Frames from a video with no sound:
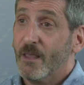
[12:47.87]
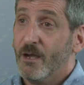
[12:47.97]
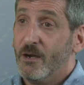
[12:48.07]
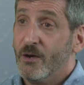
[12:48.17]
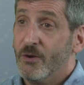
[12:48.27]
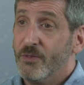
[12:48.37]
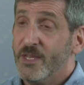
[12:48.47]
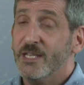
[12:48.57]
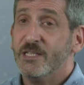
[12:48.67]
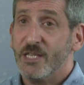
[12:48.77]
are
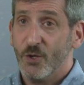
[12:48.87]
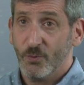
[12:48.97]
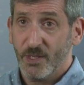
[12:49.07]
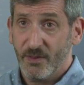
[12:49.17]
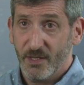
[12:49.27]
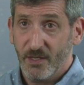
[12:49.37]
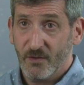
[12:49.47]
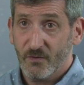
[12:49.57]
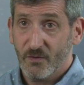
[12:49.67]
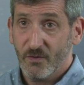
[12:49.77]
these the only
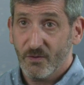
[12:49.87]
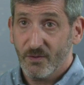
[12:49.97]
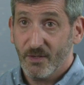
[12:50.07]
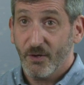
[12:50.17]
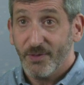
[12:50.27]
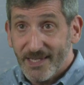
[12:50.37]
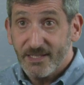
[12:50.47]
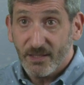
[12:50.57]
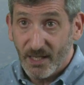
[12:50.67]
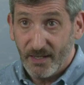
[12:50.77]
things? Are
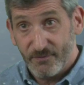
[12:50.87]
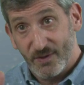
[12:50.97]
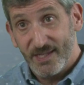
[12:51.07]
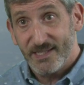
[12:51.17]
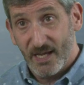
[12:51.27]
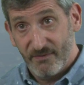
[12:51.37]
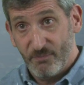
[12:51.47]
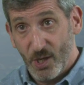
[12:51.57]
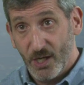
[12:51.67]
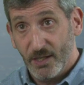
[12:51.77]
these alive? Do these have
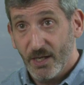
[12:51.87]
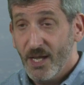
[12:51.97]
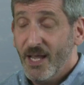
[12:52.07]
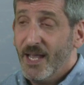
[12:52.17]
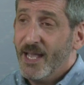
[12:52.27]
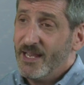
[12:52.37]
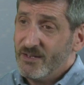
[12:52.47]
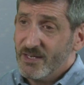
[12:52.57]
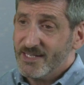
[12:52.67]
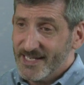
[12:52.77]
mind?
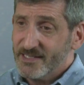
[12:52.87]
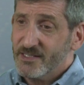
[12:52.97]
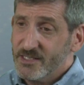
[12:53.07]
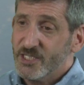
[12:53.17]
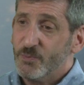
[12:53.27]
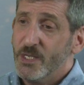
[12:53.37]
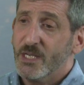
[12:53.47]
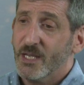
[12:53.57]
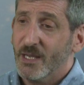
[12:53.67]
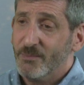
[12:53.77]
And technically
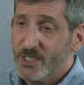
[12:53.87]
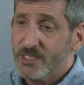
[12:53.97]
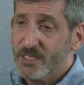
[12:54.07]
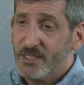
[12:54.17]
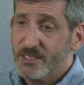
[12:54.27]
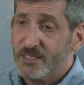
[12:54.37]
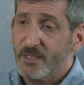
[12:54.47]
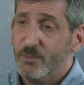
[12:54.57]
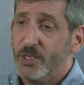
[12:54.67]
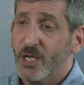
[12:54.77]
speaking, I mean, it's a
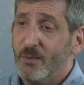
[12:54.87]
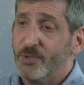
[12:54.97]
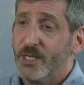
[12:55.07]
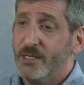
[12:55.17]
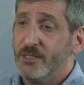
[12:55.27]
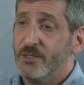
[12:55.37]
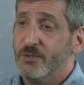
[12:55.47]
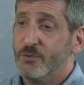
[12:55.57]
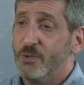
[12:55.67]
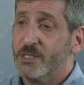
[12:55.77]
little bit complicated to
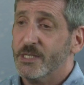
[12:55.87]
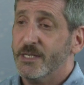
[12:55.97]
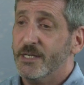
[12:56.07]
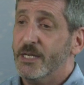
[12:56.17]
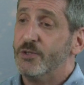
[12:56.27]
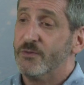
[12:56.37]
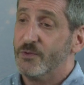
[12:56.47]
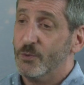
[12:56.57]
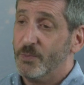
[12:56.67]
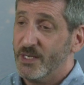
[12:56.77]
do quickly in an
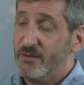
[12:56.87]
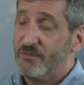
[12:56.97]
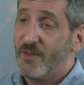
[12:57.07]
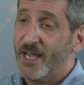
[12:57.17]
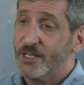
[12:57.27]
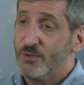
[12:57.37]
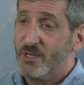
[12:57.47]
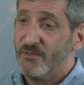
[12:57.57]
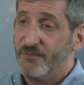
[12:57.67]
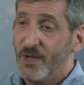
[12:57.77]
interview, but in fact, you
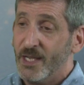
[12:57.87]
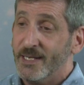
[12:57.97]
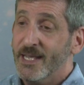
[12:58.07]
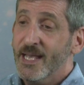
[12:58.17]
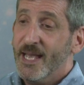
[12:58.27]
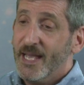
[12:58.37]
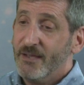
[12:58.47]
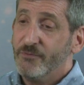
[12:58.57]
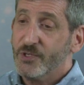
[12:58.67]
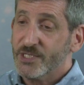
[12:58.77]
can find
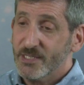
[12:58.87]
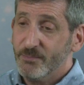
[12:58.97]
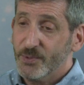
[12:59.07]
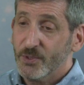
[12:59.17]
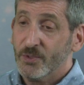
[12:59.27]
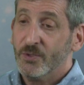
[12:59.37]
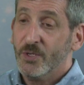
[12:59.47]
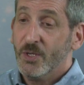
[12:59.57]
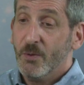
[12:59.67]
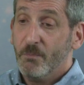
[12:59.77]
ever simpler,
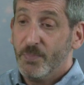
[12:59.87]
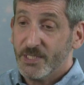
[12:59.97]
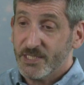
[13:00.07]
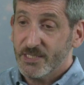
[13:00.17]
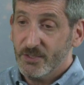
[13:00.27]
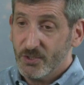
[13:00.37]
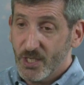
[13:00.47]
but still